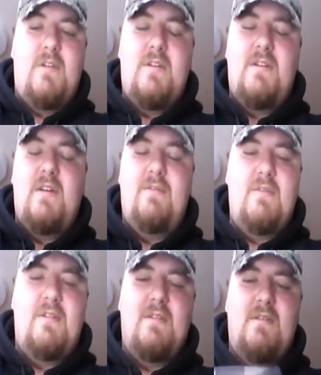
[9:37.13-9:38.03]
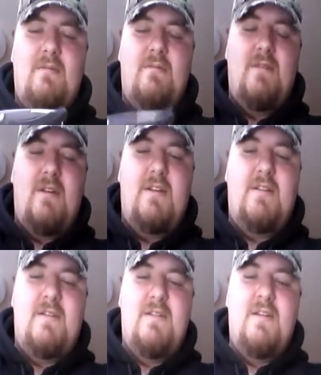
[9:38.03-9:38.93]
But this knife is
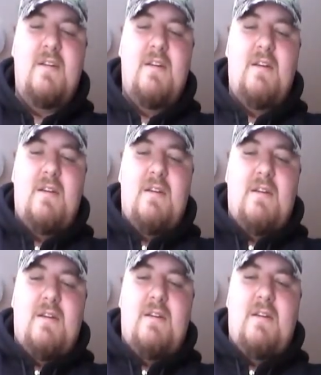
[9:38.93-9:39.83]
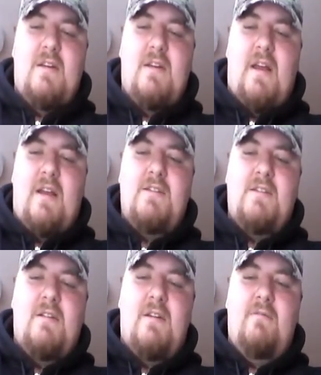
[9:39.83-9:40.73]
light, and I
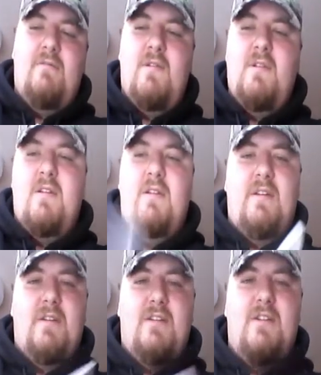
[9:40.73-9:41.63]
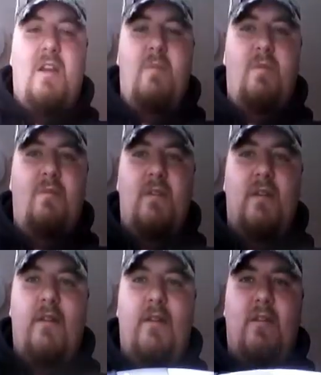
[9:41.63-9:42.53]
really like the shape of it.
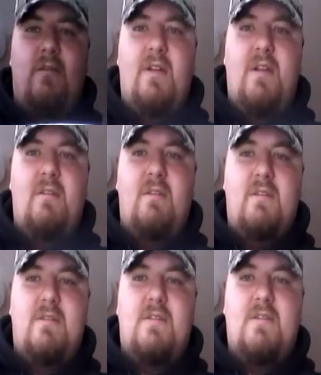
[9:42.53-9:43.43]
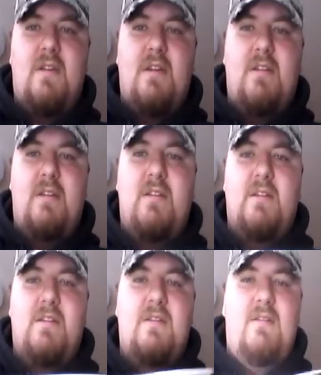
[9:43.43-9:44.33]
I like the way it looks. I like
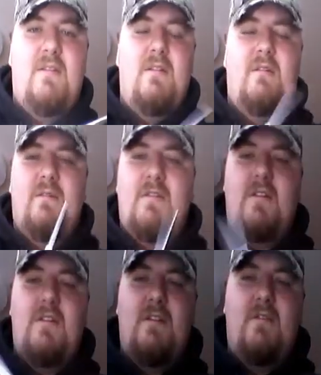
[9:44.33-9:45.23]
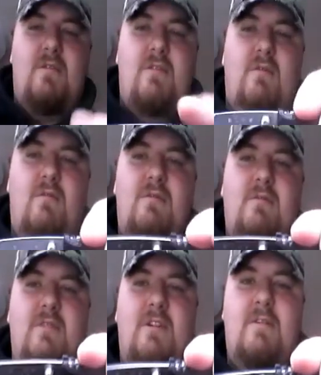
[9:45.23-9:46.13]
that it looks cool
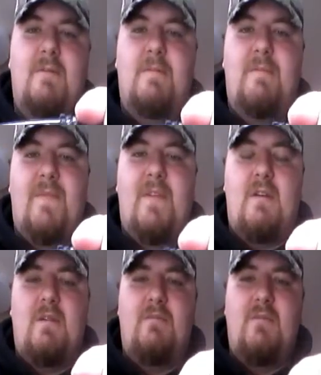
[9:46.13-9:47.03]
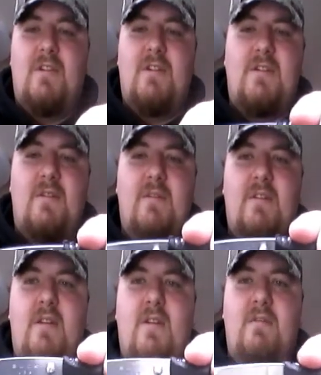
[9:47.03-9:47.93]
to me, which is
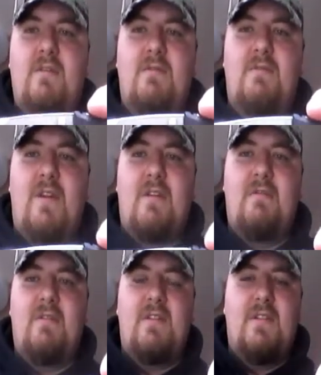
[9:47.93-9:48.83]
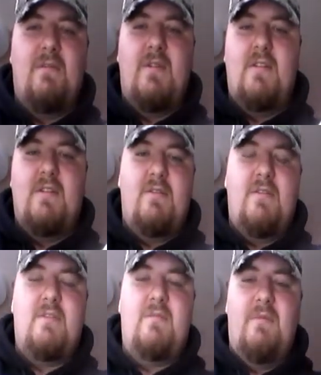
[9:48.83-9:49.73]
something that I always do factor in, because these are
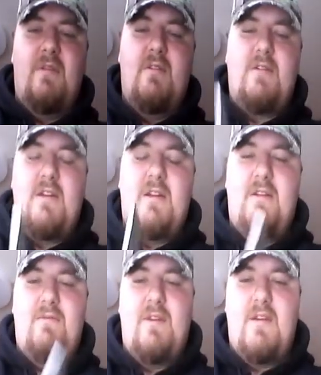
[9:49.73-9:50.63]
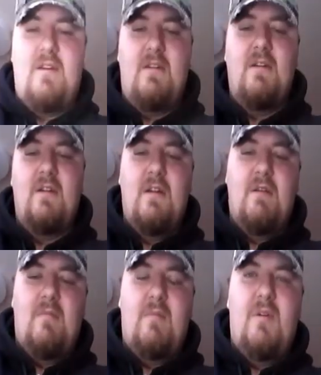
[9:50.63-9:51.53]
things I'm going to be looking at every day,
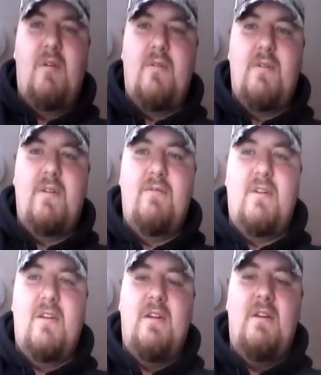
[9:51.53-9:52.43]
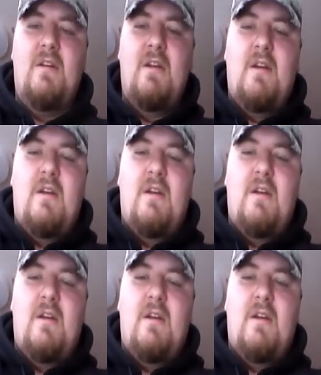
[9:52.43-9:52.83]
I'm going to be holding every day.